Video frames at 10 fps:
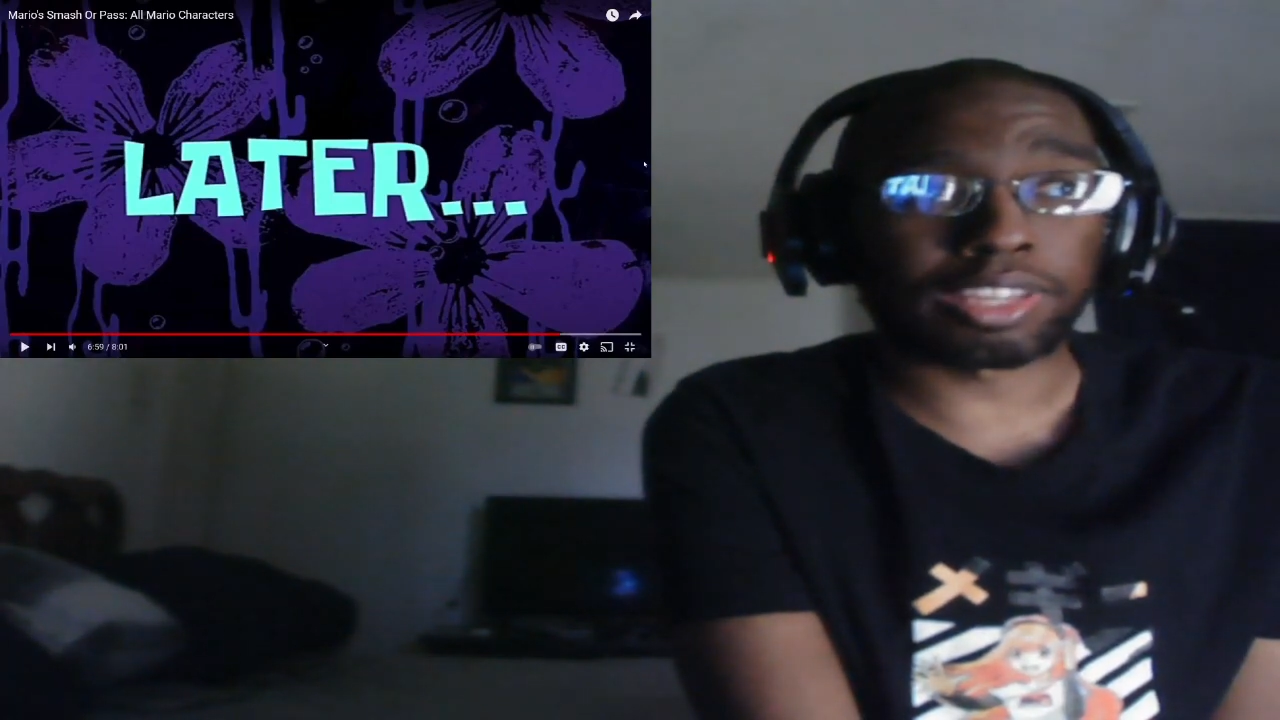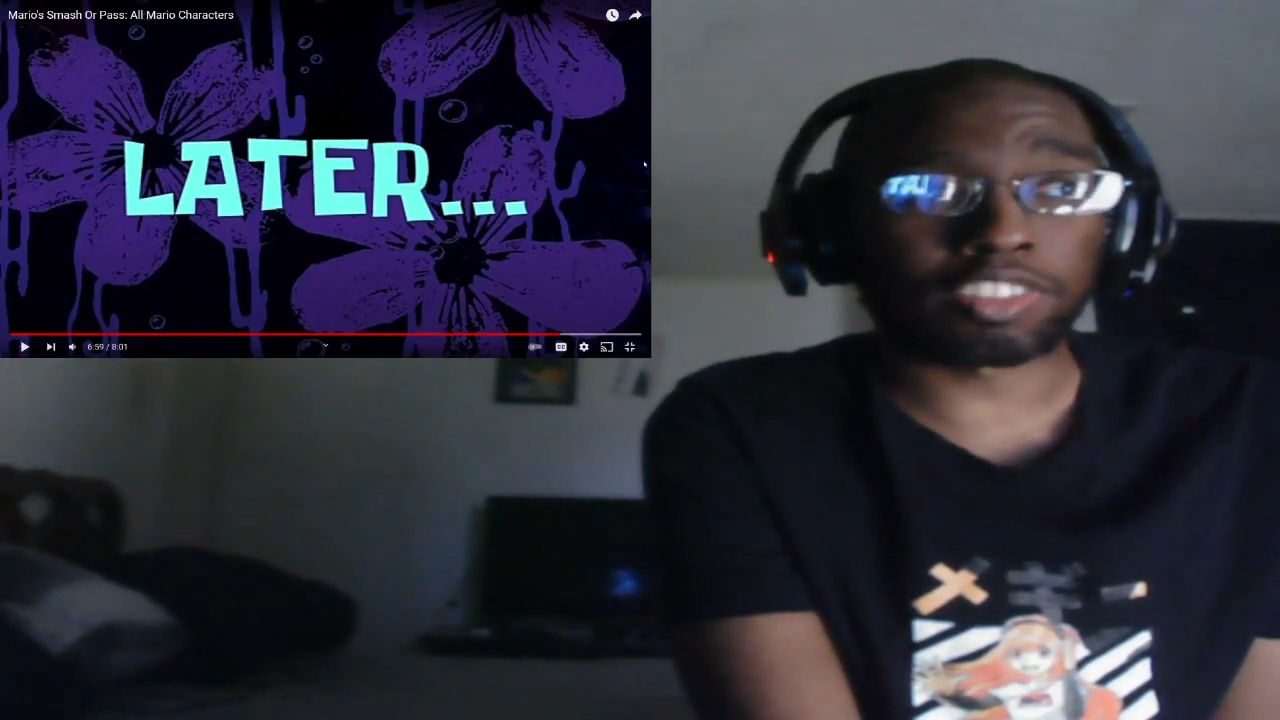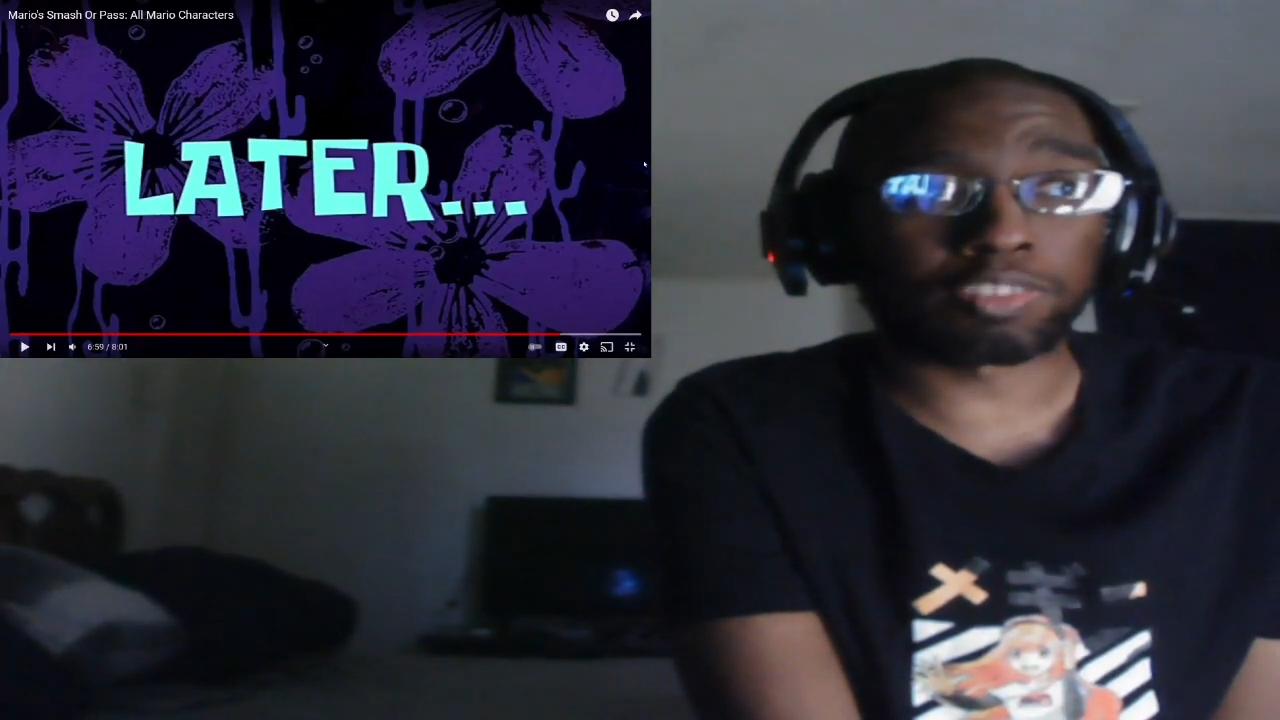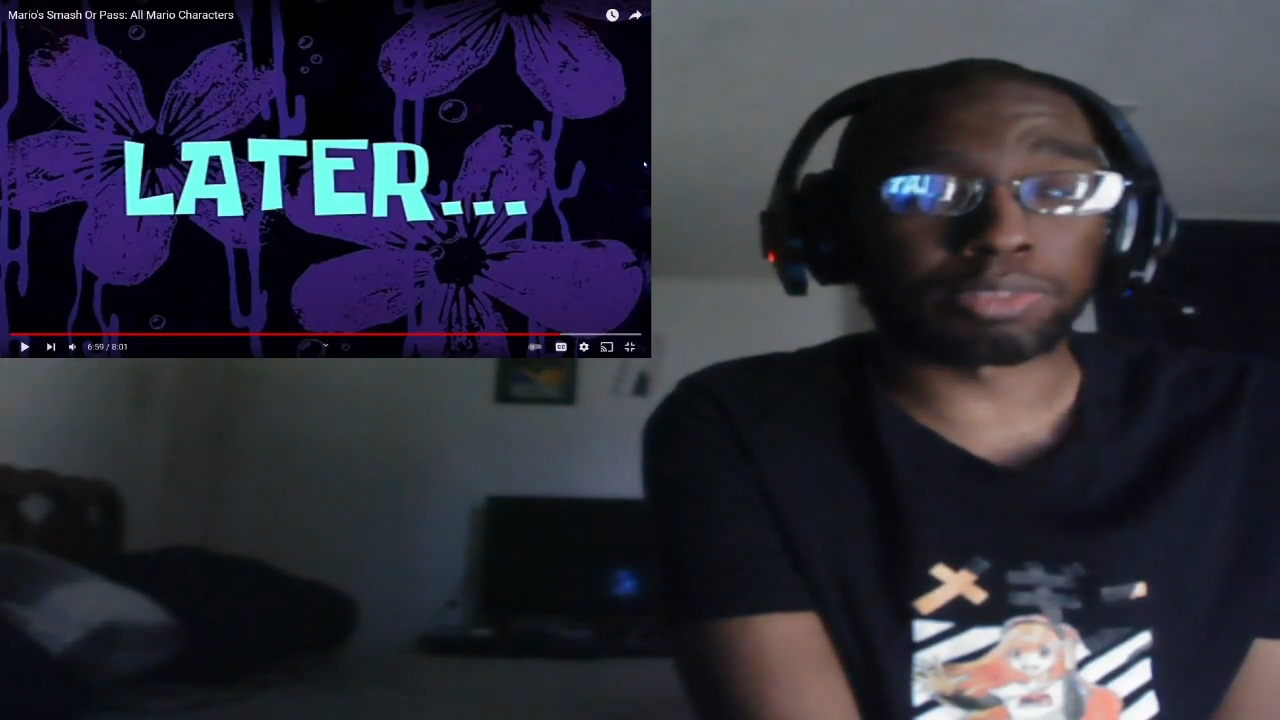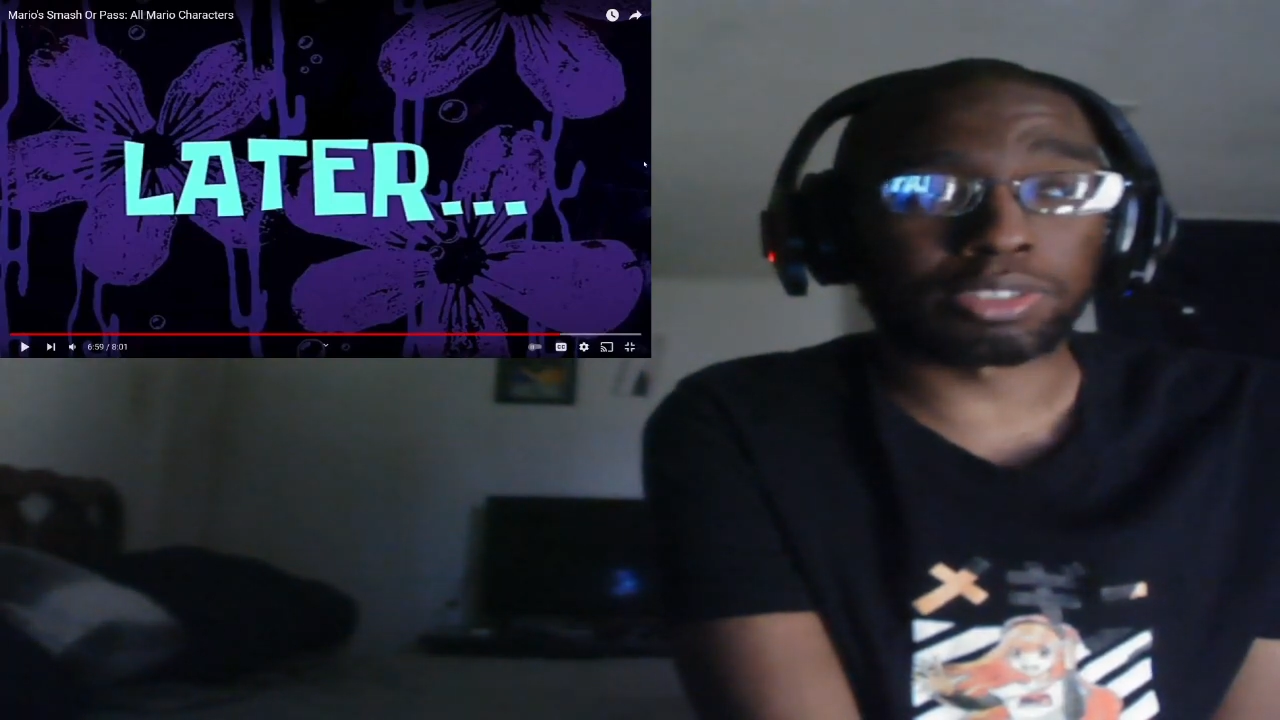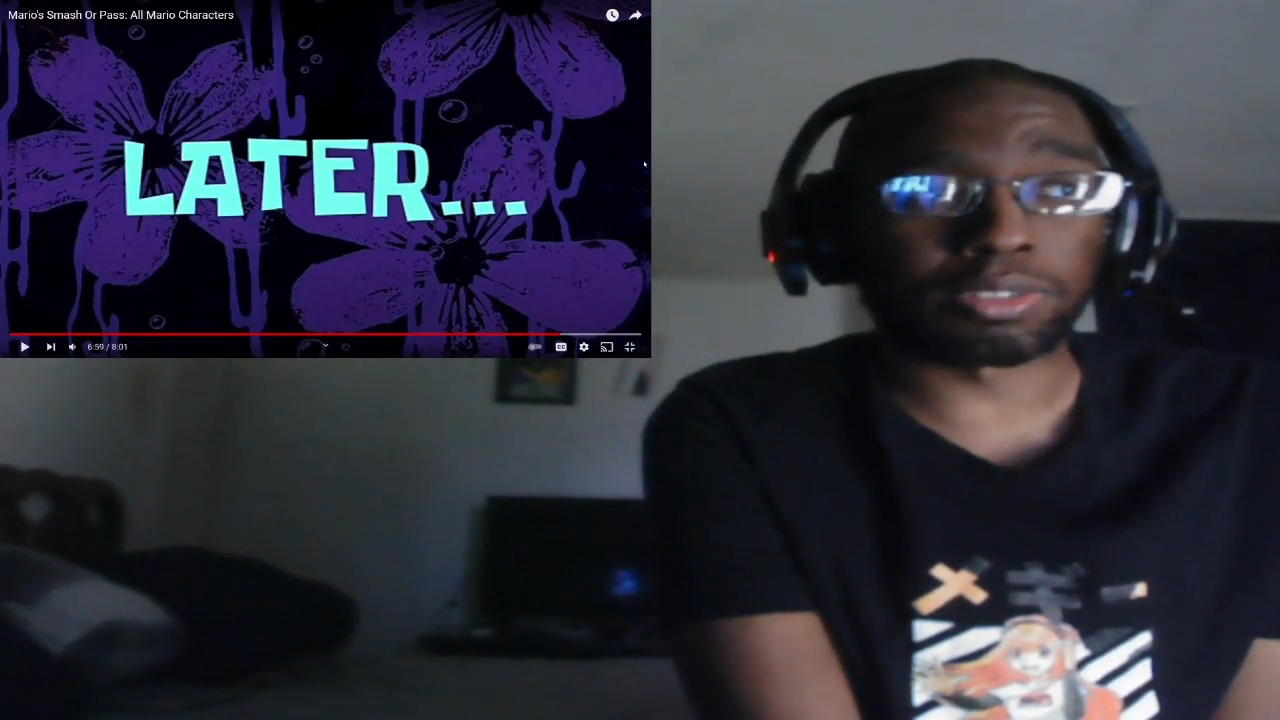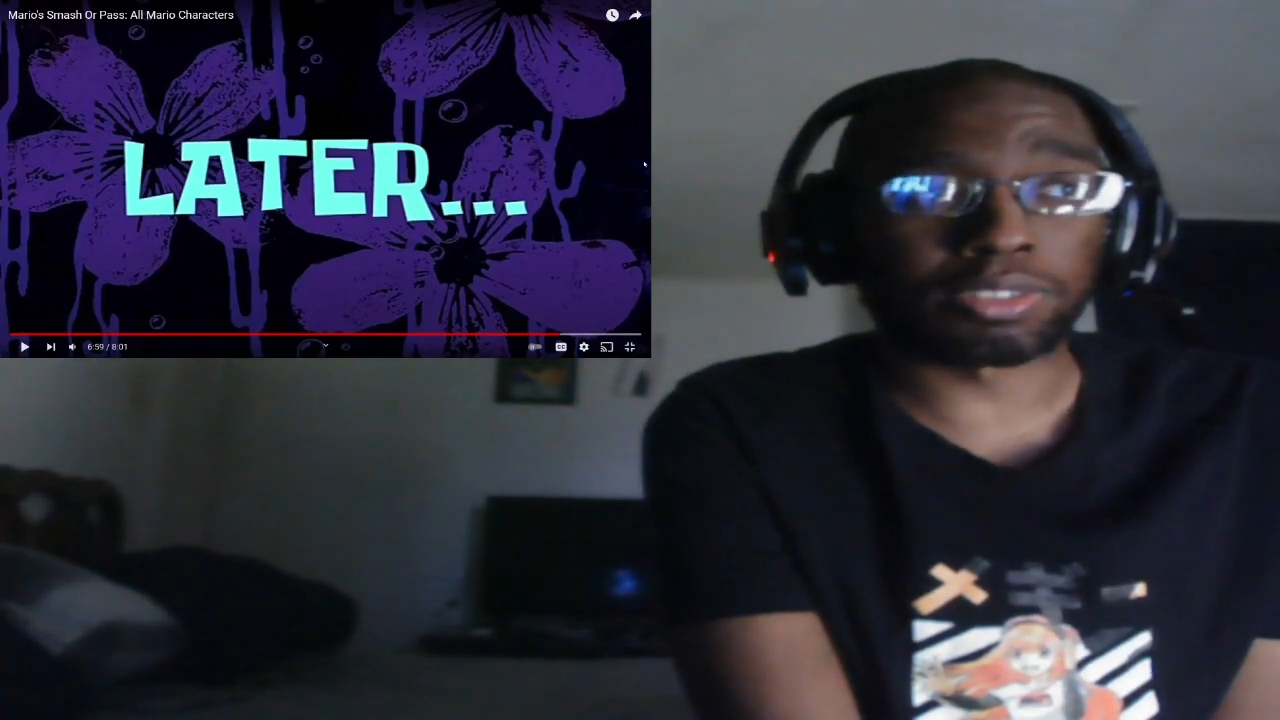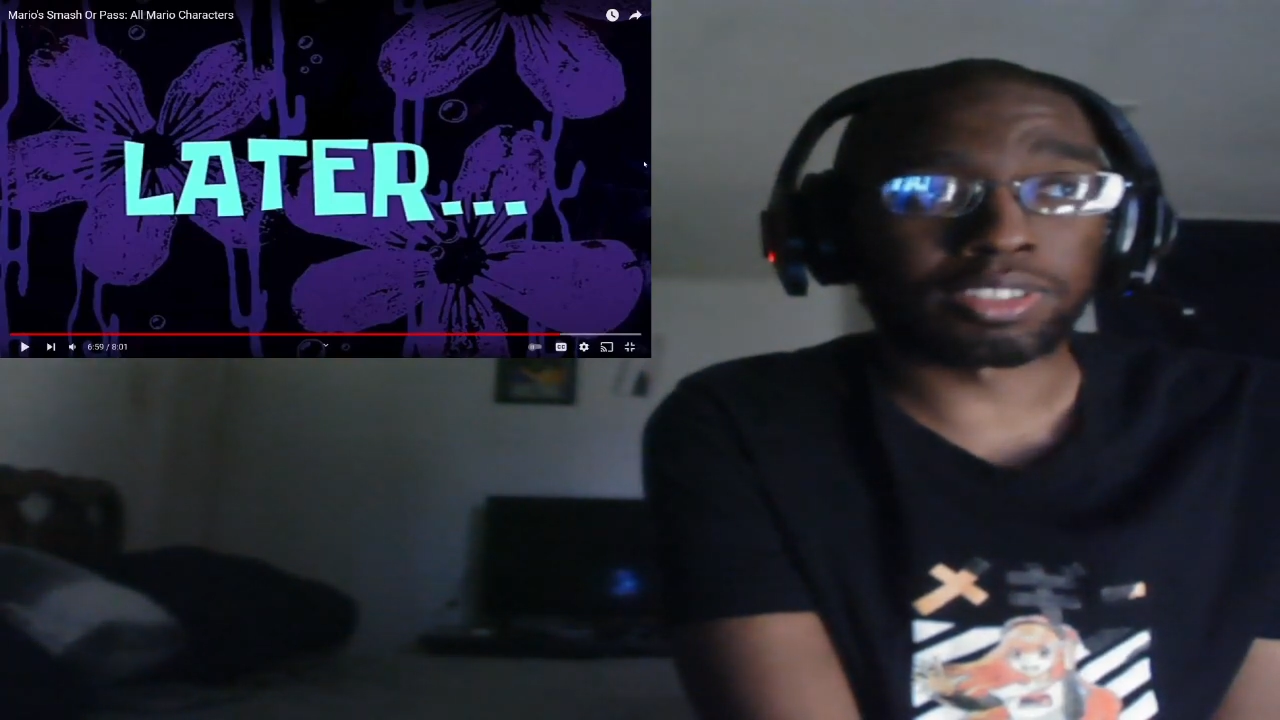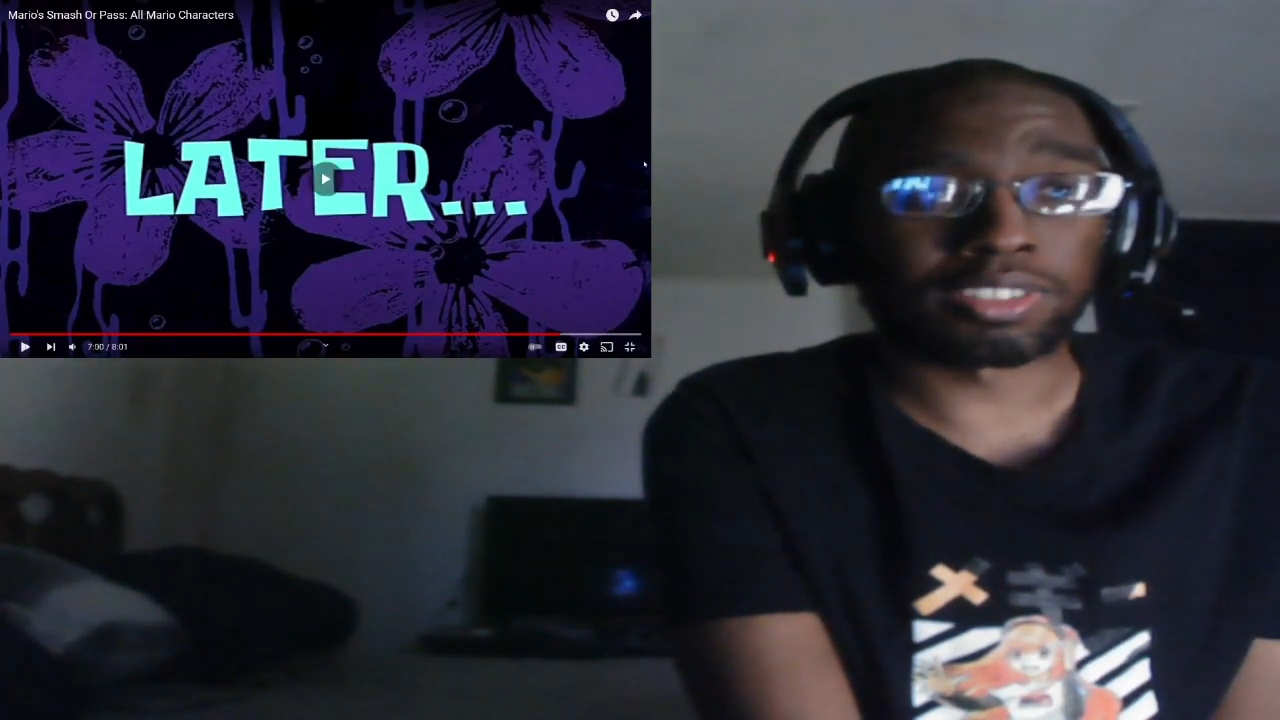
explode.